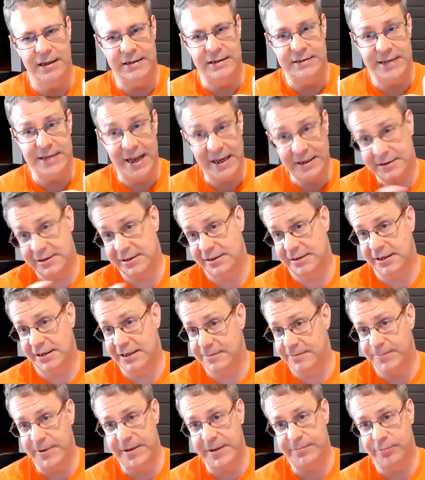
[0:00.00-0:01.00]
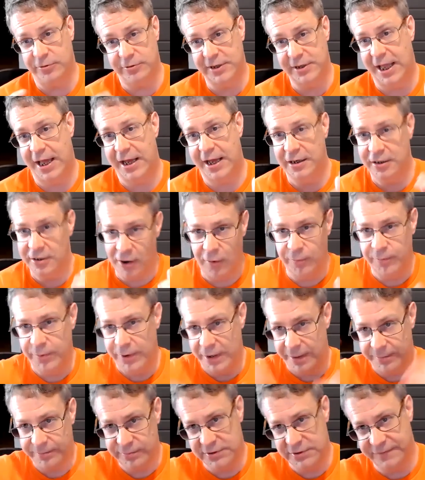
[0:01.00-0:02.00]
technically people can open
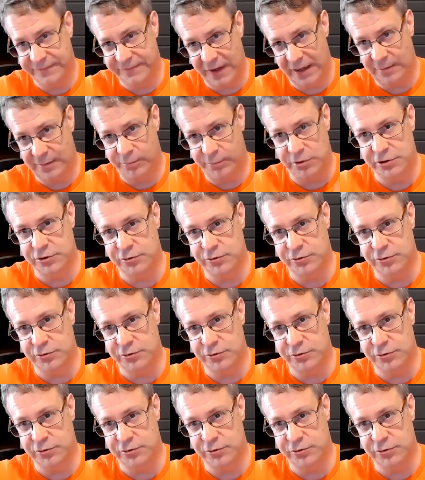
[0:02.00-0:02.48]
up developer